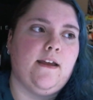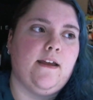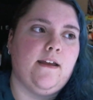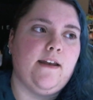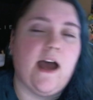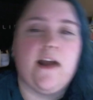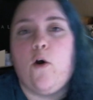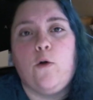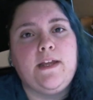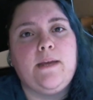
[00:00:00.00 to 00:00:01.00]

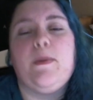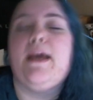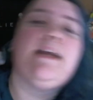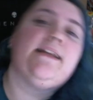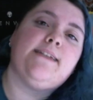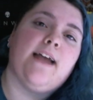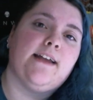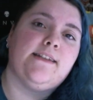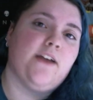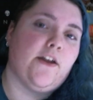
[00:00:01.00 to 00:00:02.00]
holding picket
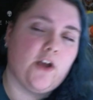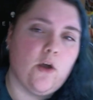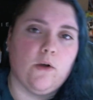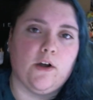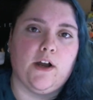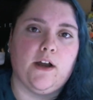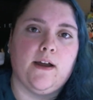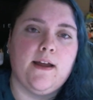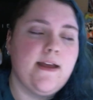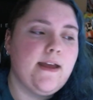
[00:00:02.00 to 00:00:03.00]
signs on a corner,
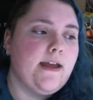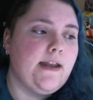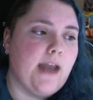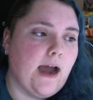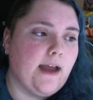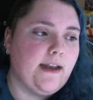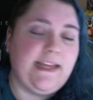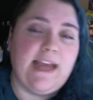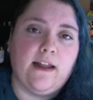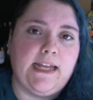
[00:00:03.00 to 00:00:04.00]
not
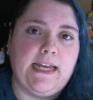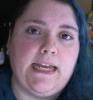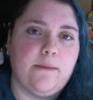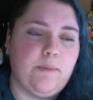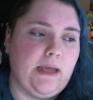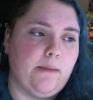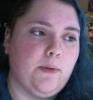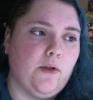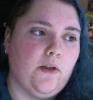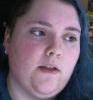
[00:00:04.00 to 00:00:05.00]
yelling at
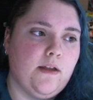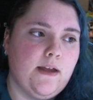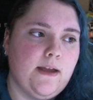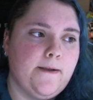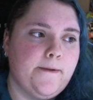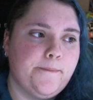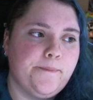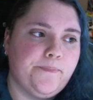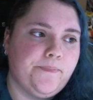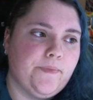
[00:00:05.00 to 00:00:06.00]
people,
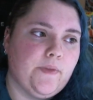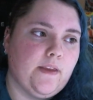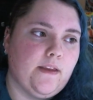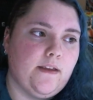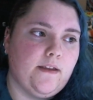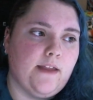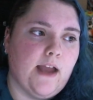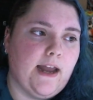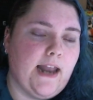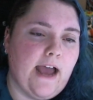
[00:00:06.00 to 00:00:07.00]

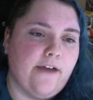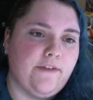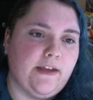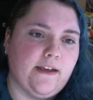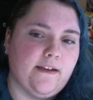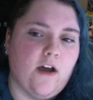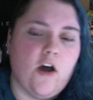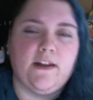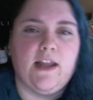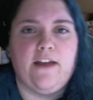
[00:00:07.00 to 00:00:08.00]
not having
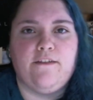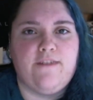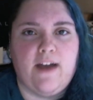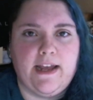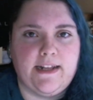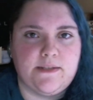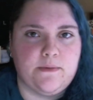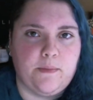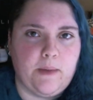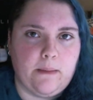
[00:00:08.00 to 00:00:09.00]
online fights
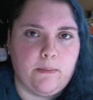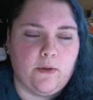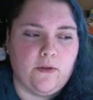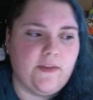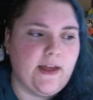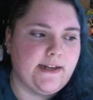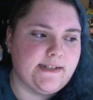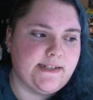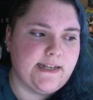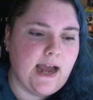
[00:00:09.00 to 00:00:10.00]
with people.
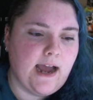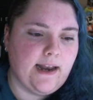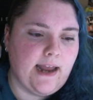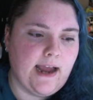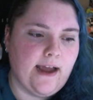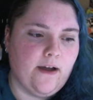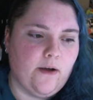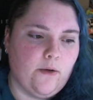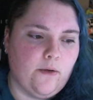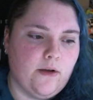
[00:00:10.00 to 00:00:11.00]
That's not how